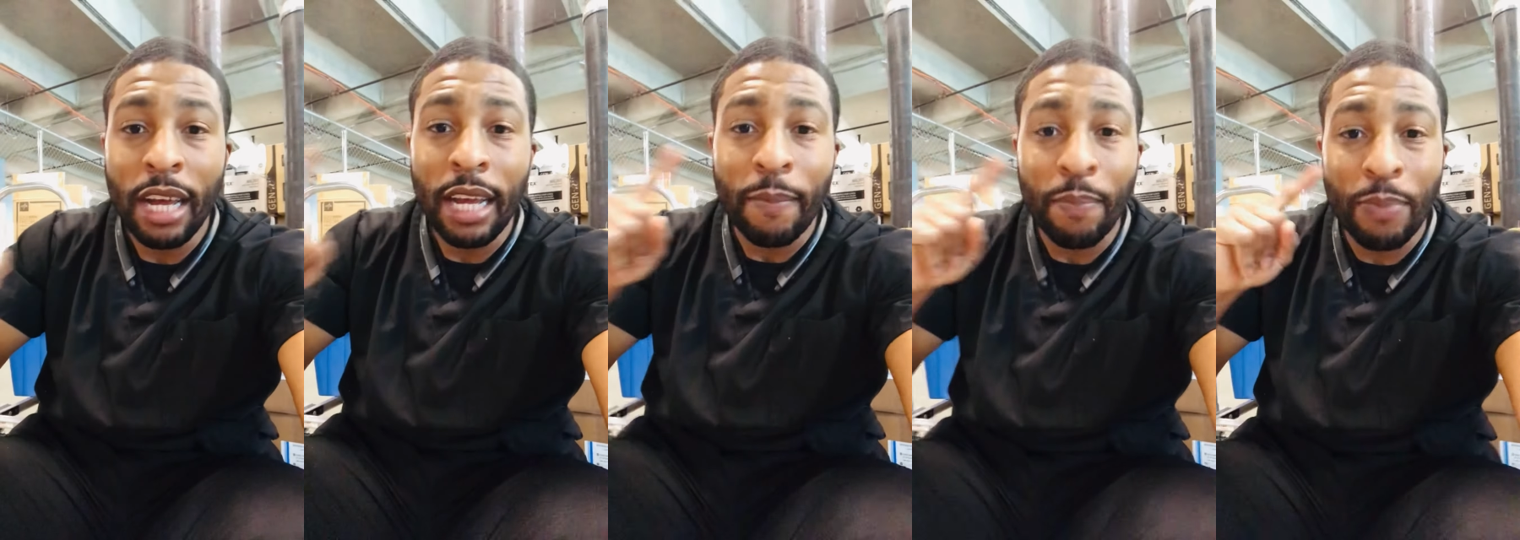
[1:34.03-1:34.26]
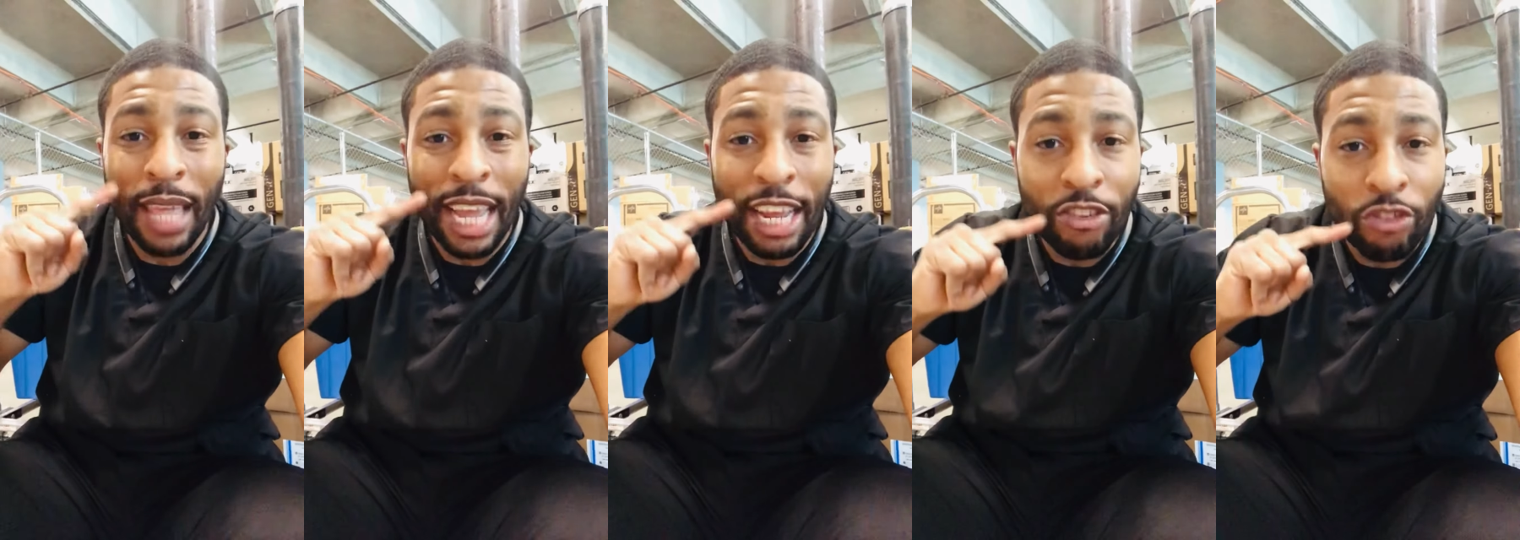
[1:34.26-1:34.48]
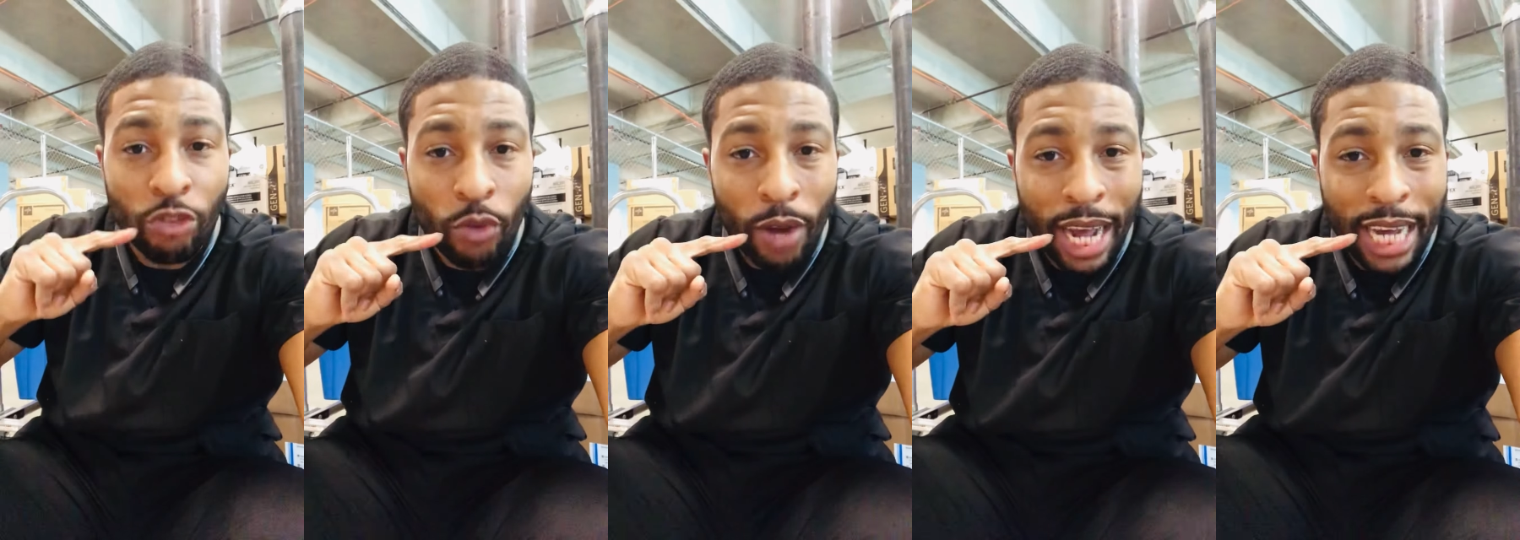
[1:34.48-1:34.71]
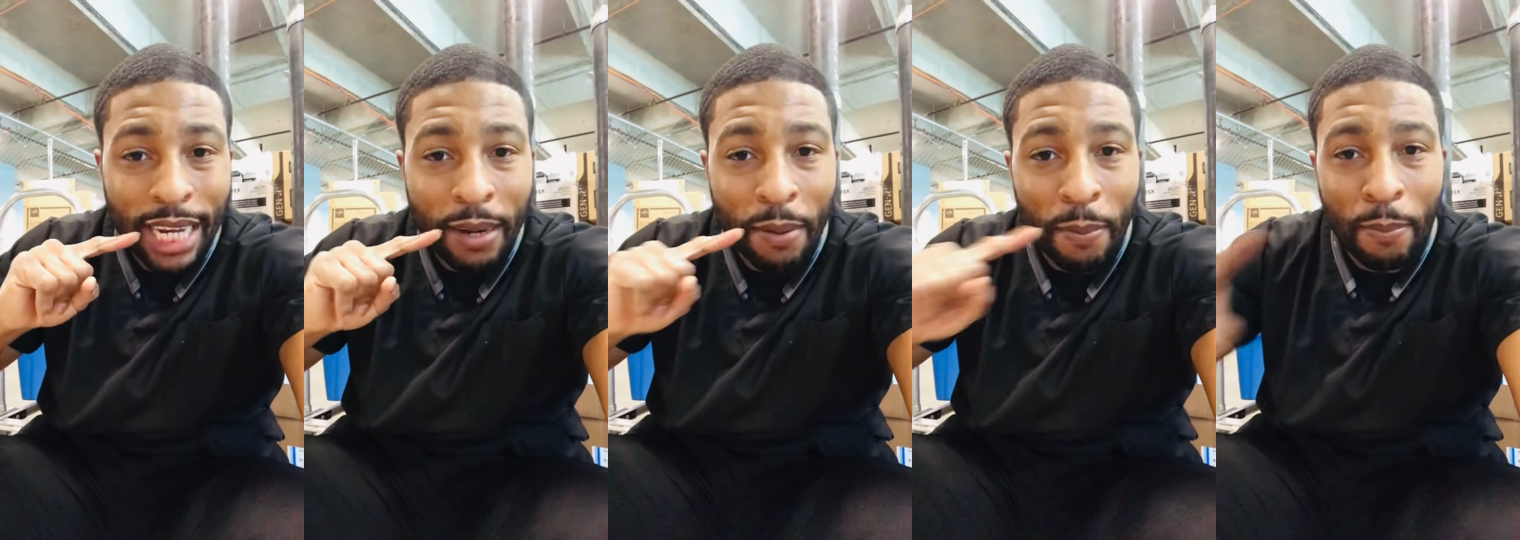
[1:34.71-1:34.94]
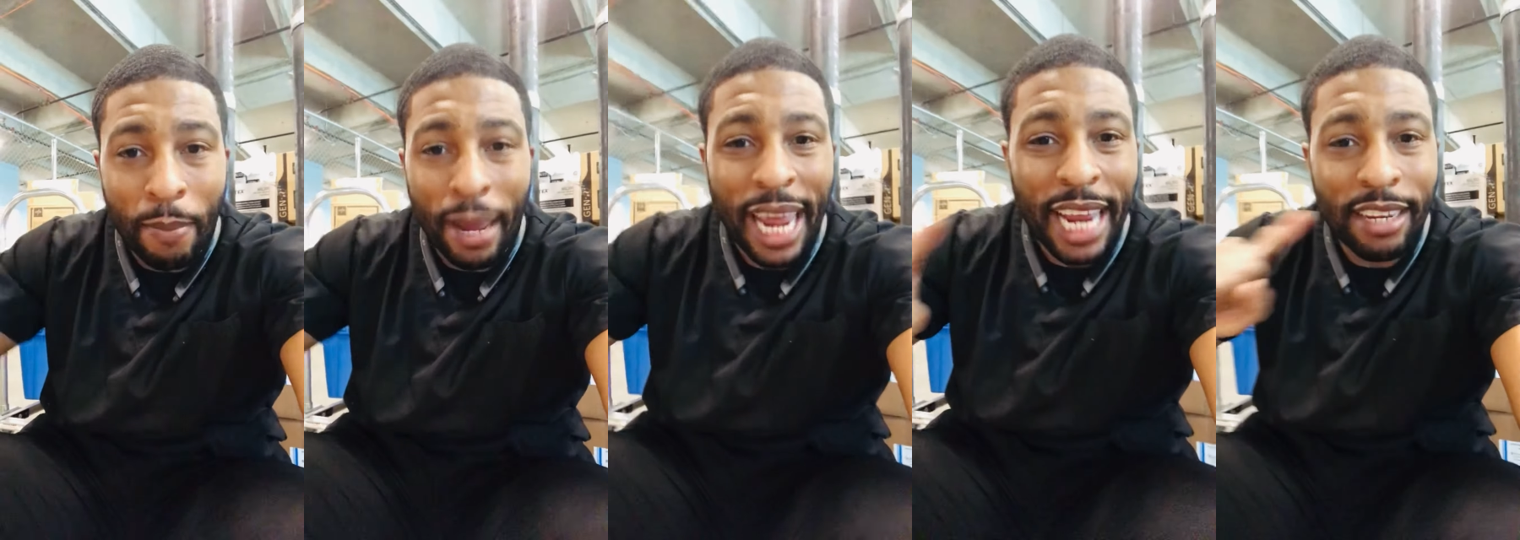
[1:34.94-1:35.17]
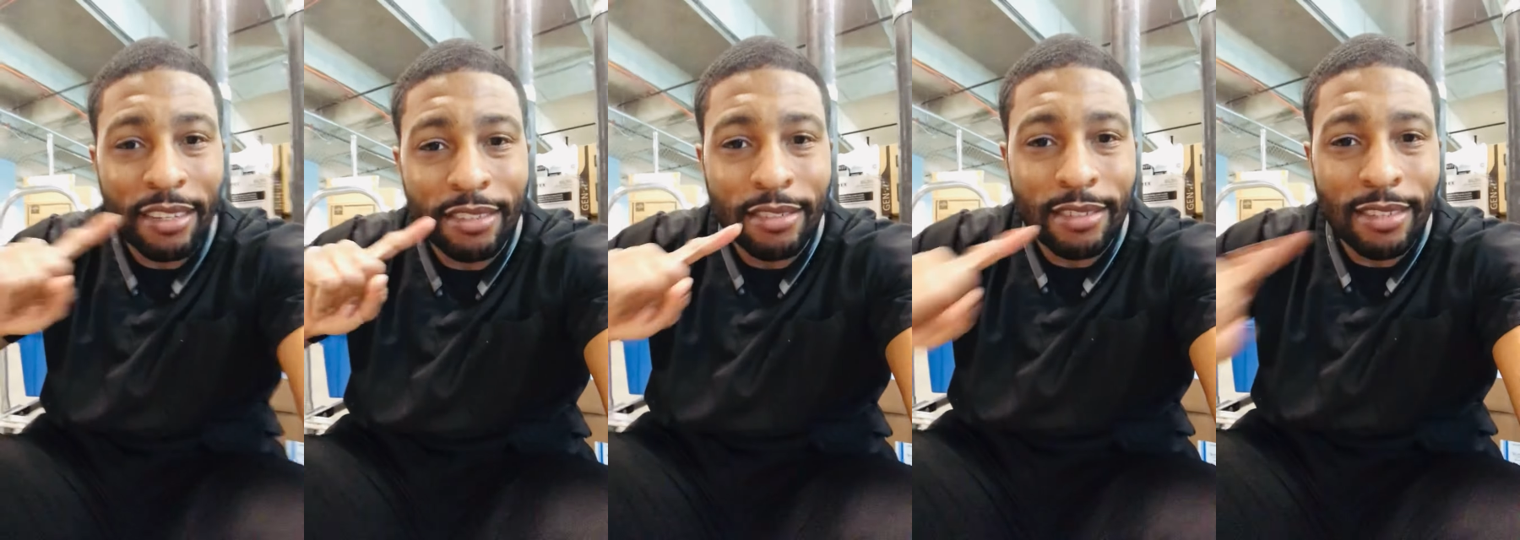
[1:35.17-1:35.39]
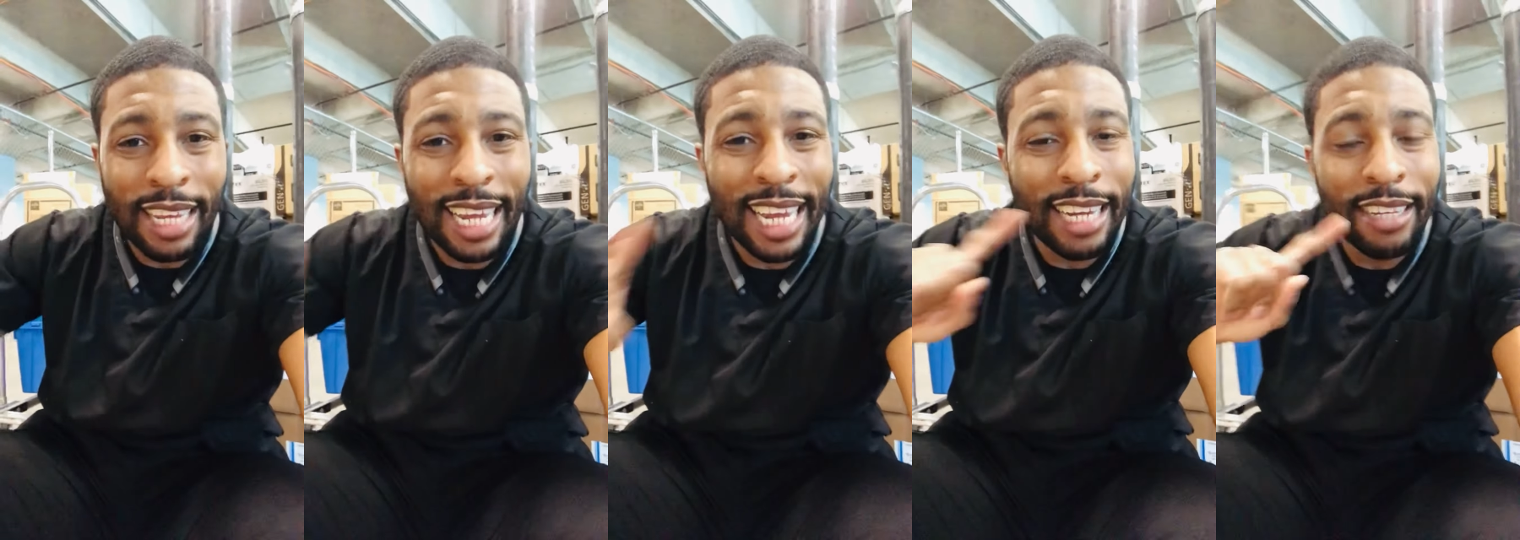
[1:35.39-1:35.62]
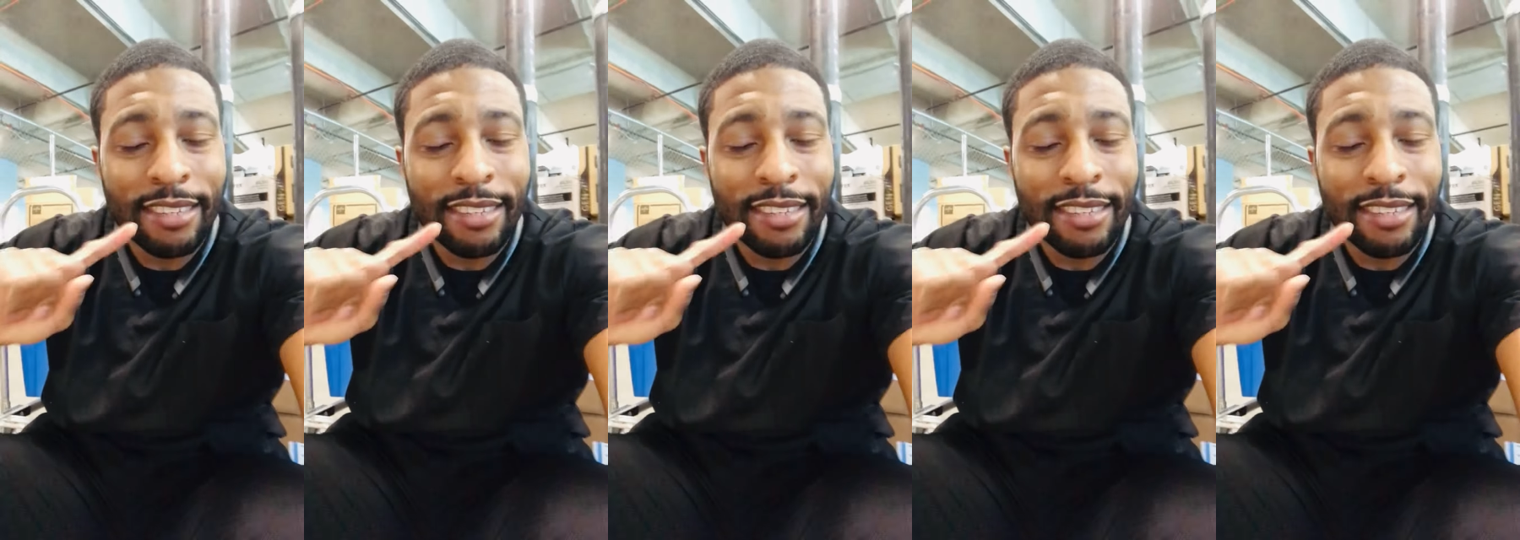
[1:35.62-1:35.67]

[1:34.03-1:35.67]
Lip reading: they try to make sin